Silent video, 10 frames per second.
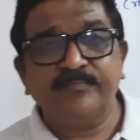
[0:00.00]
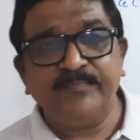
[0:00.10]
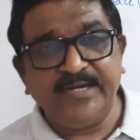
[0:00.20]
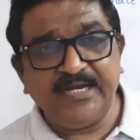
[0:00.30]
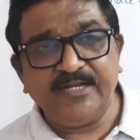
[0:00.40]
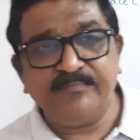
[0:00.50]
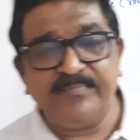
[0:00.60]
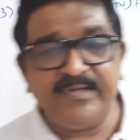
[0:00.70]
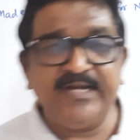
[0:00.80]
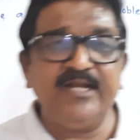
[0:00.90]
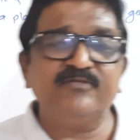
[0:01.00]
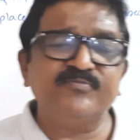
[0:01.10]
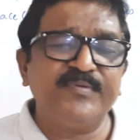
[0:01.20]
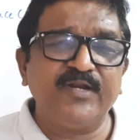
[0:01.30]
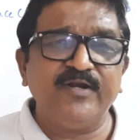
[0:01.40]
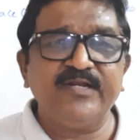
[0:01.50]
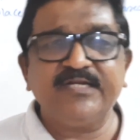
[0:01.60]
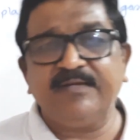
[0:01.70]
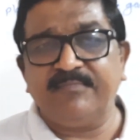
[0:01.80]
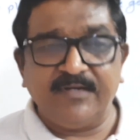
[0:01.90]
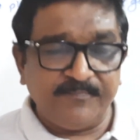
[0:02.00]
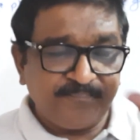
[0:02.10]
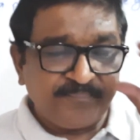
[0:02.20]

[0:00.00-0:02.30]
Mendeleev's periodic table.